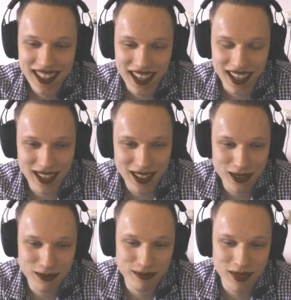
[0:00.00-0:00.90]
Um,
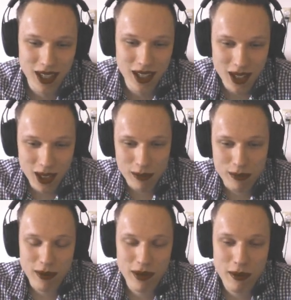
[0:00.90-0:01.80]

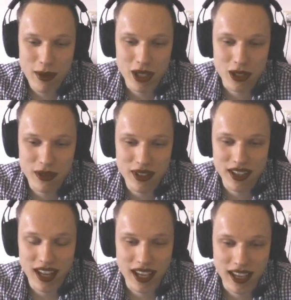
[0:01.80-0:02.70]
probably because we're
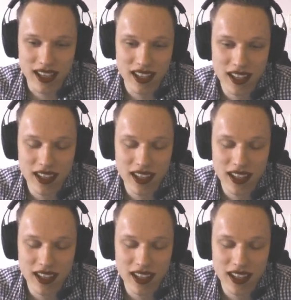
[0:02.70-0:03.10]
like